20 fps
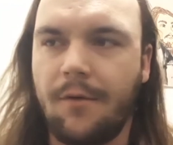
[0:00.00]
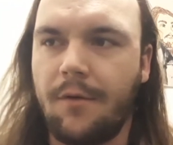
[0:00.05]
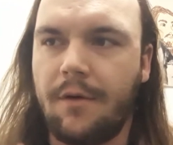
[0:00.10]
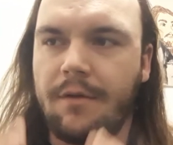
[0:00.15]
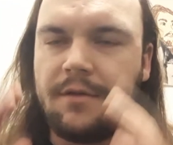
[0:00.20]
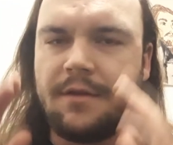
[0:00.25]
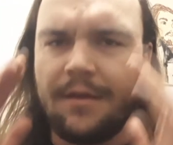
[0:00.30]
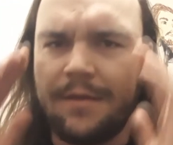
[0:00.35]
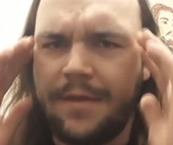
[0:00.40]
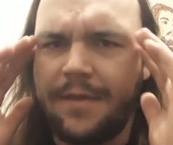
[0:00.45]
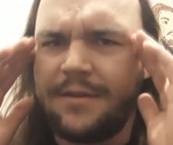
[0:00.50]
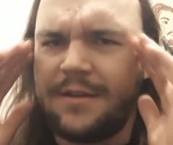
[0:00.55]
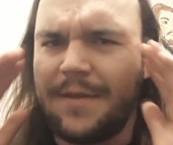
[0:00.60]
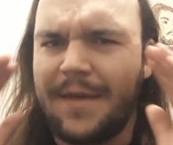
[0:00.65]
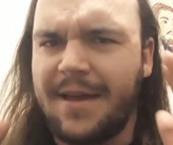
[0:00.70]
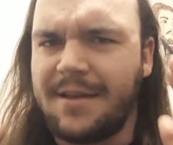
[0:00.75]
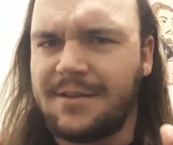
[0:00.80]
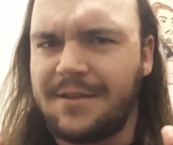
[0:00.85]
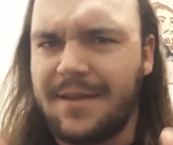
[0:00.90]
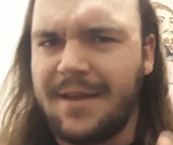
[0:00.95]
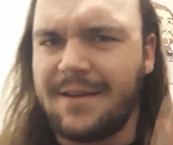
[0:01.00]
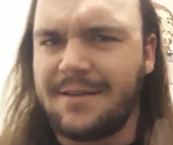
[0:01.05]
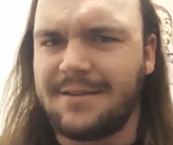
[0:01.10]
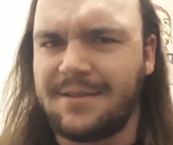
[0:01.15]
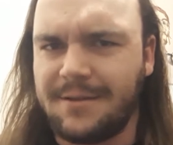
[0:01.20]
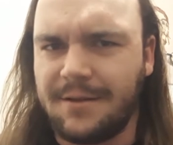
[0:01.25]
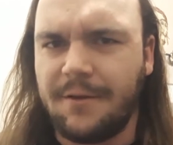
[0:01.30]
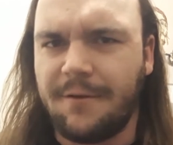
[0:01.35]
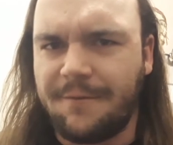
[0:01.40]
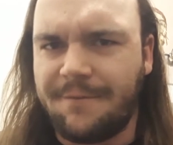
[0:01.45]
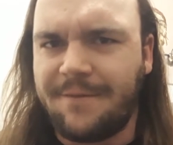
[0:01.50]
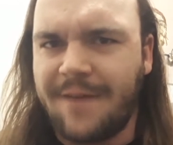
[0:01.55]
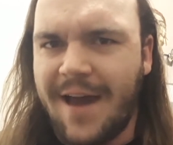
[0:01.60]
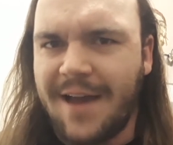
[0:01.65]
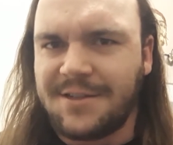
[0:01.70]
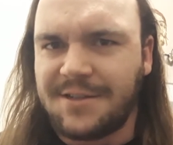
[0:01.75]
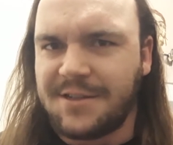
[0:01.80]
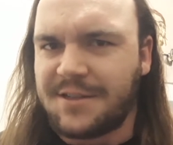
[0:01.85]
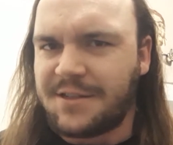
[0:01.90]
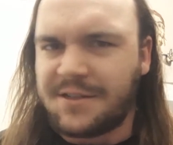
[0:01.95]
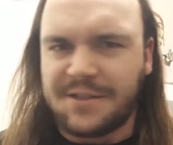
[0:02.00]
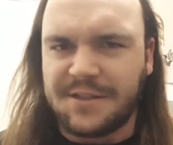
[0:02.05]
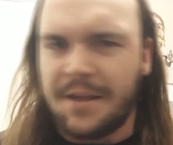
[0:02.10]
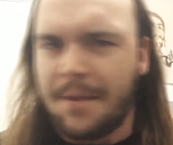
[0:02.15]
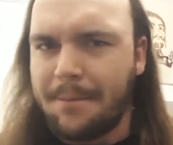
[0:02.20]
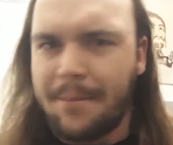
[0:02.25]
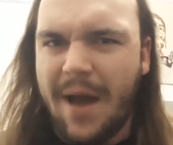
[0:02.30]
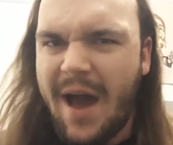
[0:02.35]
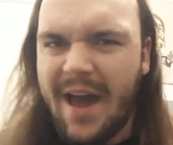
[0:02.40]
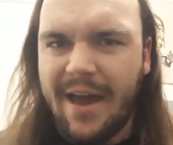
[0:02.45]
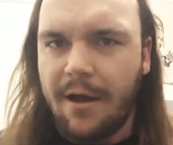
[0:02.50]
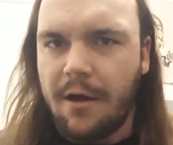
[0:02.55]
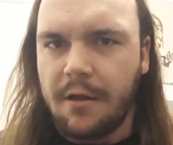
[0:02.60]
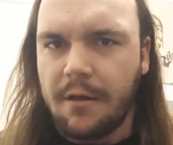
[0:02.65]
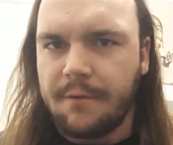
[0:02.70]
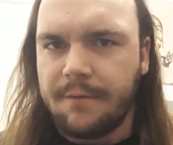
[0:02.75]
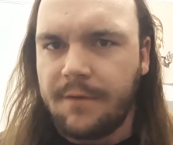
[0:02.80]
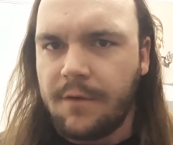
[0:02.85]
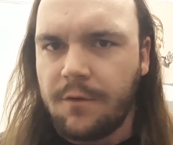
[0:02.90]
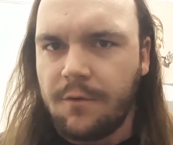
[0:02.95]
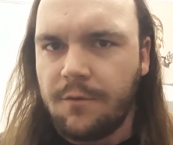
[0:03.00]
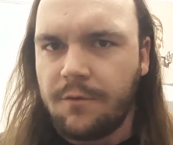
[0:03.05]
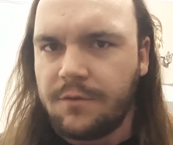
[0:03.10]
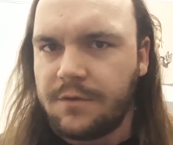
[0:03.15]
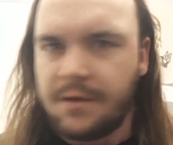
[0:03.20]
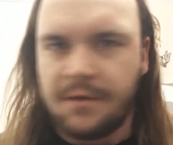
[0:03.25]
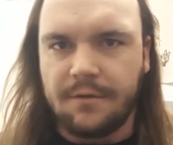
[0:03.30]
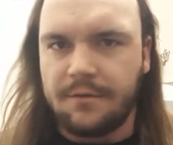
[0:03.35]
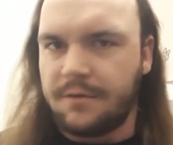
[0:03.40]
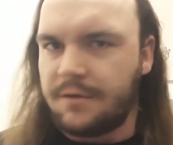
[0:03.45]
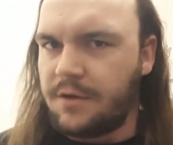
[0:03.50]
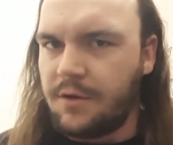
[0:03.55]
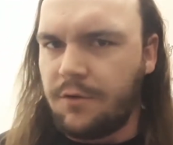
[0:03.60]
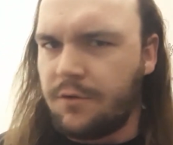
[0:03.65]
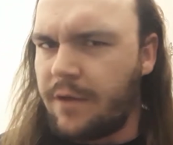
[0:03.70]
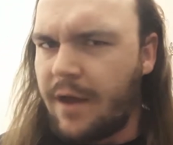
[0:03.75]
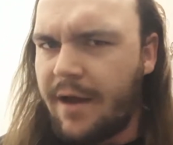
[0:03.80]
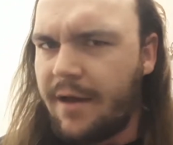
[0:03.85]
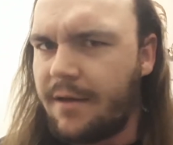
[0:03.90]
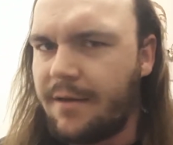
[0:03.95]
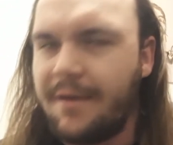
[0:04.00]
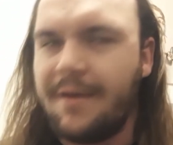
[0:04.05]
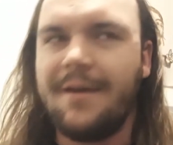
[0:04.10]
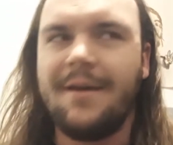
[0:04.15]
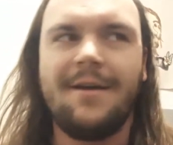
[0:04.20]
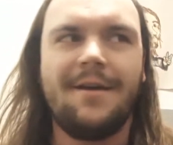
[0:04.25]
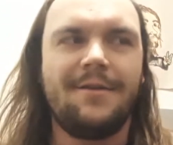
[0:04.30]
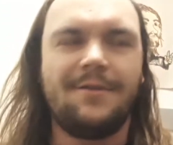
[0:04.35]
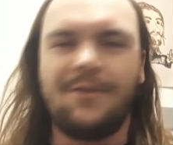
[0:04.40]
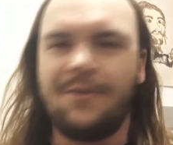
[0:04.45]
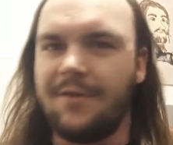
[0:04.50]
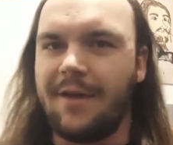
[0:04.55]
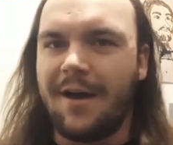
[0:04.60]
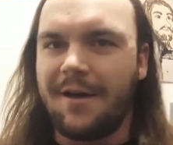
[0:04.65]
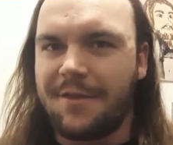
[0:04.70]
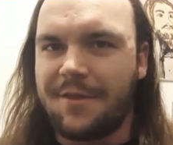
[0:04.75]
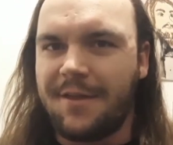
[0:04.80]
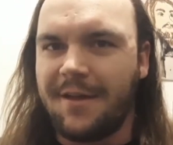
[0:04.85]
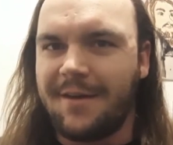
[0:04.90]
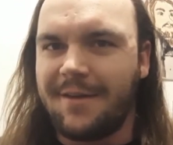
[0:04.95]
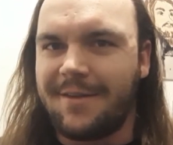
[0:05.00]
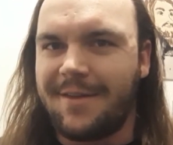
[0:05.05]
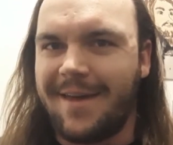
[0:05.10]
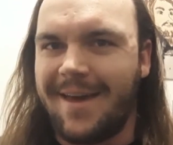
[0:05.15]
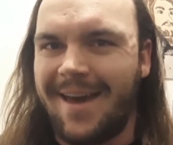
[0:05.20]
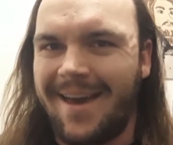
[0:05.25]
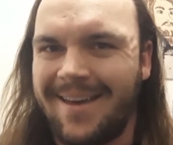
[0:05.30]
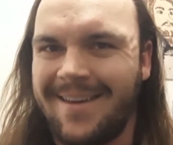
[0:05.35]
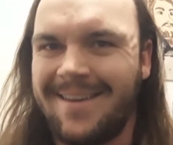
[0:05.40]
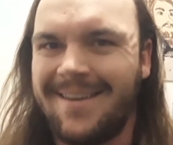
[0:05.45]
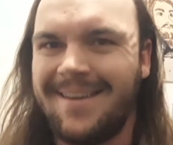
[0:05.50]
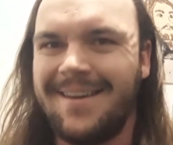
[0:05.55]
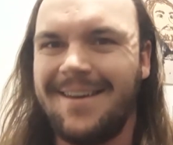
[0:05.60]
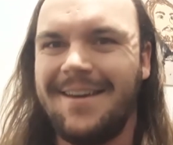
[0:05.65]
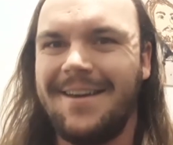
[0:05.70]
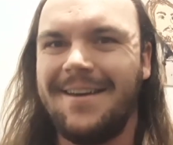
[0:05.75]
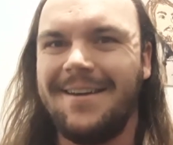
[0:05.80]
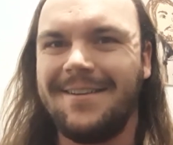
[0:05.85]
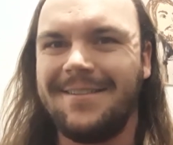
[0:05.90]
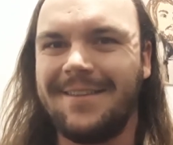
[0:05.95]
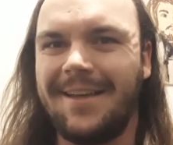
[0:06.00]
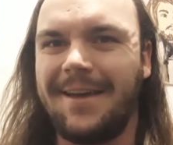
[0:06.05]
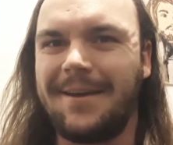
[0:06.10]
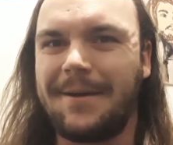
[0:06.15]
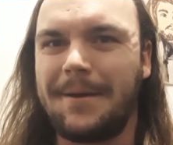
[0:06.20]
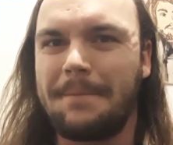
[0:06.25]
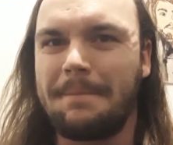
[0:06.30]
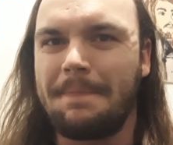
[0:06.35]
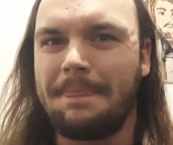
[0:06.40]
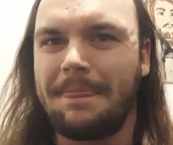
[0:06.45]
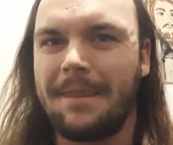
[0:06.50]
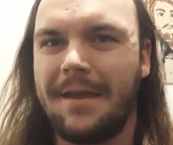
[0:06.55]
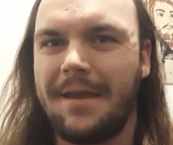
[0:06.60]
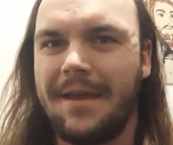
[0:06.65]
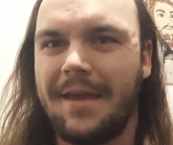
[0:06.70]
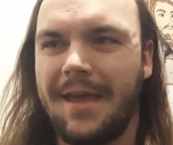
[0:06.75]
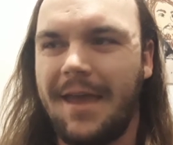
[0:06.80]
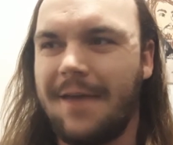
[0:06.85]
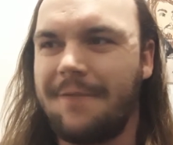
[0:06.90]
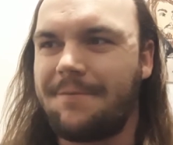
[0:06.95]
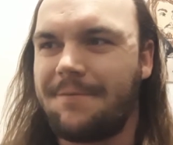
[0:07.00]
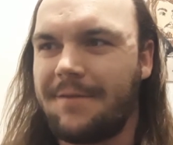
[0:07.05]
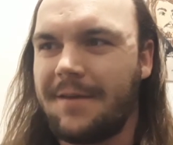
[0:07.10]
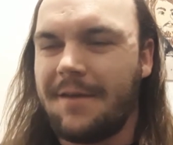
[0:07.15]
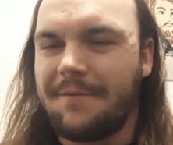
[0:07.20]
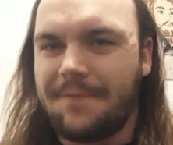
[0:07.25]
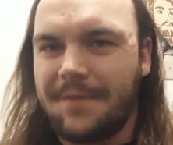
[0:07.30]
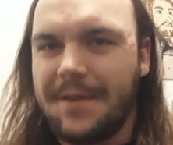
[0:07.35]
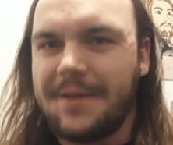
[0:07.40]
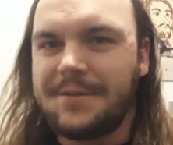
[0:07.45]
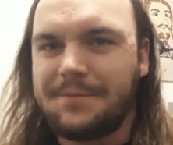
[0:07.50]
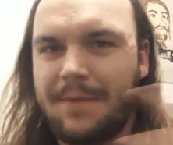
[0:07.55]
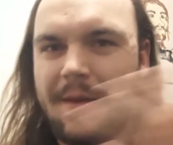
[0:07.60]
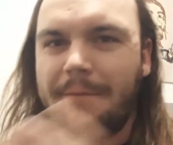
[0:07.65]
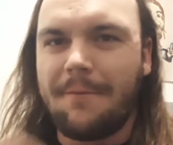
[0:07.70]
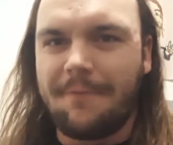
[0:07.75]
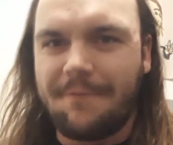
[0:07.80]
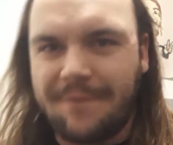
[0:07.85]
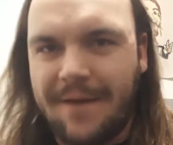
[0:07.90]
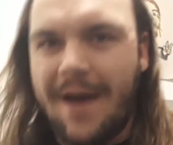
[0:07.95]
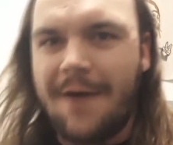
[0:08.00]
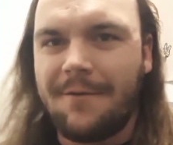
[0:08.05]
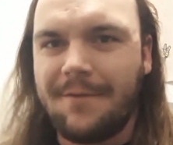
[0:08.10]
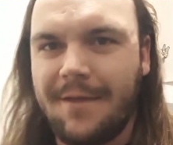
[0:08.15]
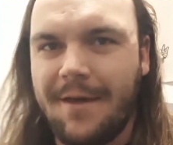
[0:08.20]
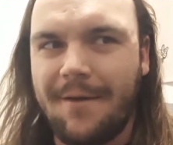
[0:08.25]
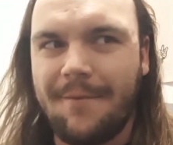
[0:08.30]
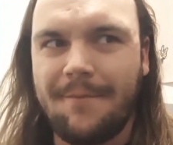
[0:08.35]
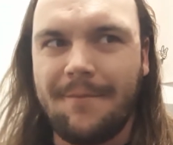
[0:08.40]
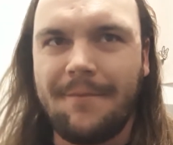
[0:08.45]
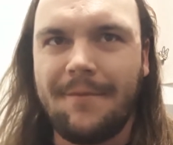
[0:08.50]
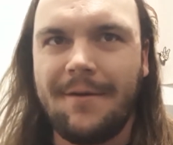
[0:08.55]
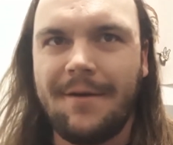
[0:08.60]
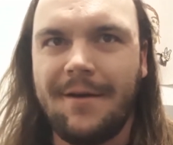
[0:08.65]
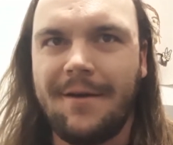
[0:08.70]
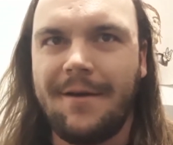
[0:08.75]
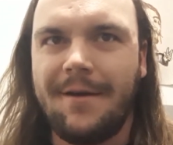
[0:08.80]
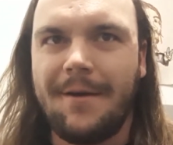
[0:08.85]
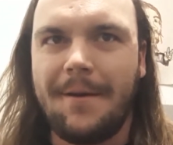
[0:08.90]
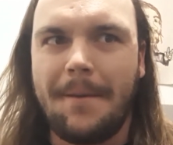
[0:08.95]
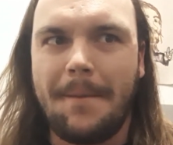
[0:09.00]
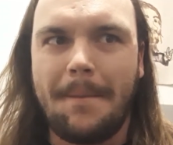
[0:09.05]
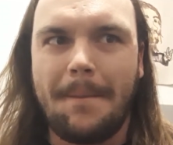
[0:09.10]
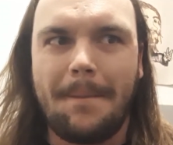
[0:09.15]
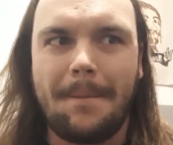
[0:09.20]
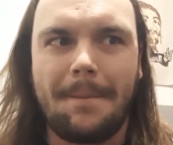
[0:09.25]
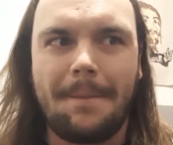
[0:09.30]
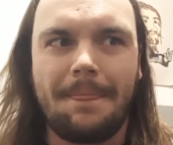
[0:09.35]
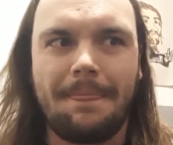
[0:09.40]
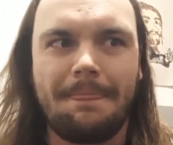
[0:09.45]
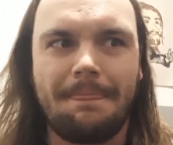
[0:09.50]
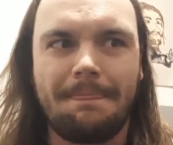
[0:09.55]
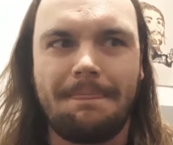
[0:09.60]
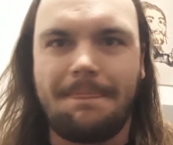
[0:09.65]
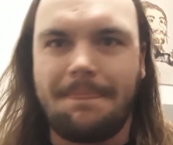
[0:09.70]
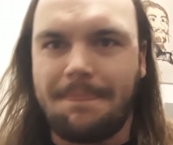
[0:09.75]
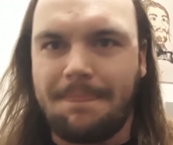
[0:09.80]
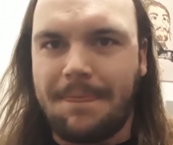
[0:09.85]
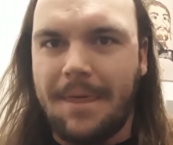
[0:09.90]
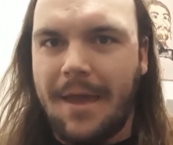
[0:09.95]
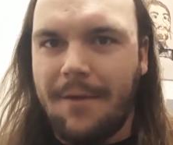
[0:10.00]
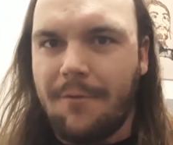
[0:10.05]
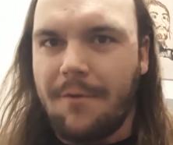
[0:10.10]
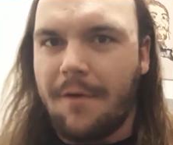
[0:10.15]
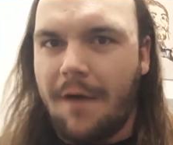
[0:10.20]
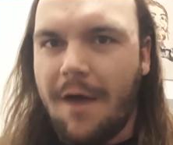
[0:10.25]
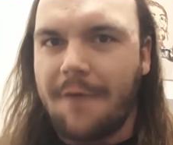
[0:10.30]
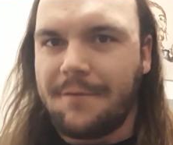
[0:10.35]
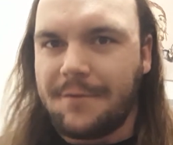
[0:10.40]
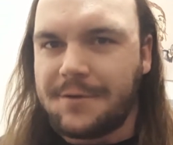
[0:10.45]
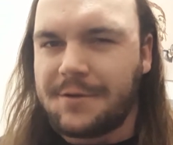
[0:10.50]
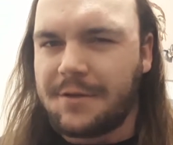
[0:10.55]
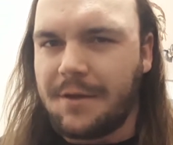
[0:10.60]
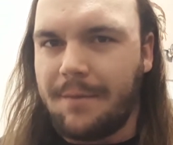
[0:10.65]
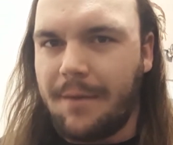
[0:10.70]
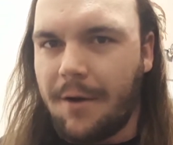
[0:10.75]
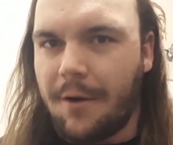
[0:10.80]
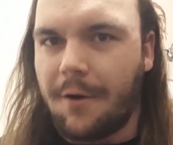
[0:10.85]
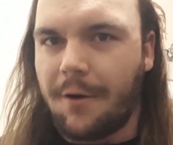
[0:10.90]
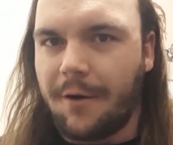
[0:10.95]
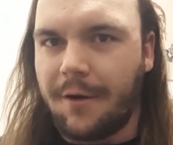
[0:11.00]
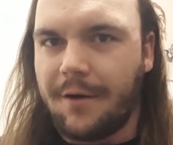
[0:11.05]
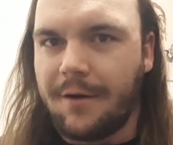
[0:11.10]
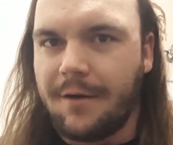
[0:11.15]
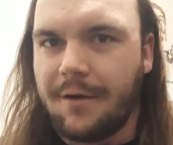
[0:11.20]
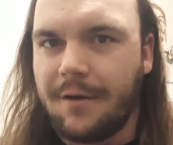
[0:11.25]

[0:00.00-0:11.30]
Did that little fact just slip by all of you? Do you not think that, like, if these people found them, they would obviously be hurt?